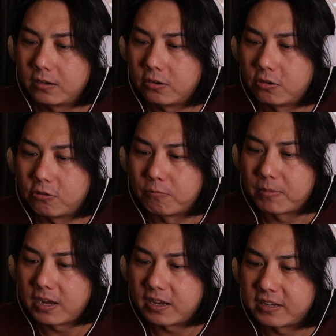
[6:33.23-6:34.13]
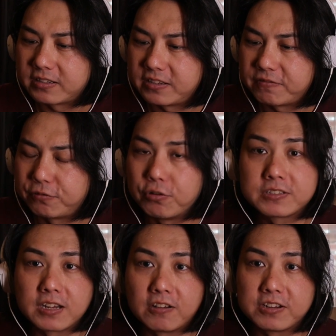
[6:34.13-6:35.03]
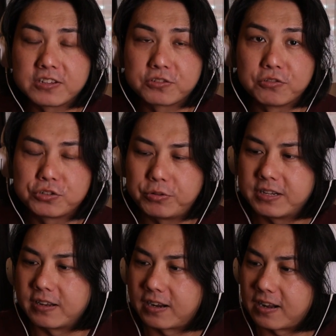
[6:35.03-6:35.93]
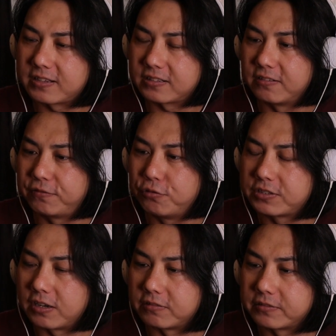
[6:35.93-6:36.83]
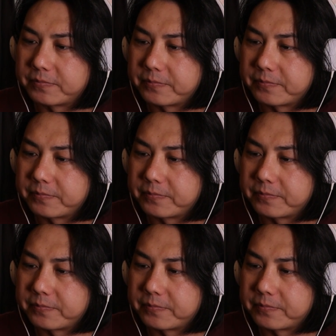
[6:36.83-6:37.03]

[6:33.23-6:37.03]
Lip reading: Oh my, the flute sound is so sweet, the classical flute sound.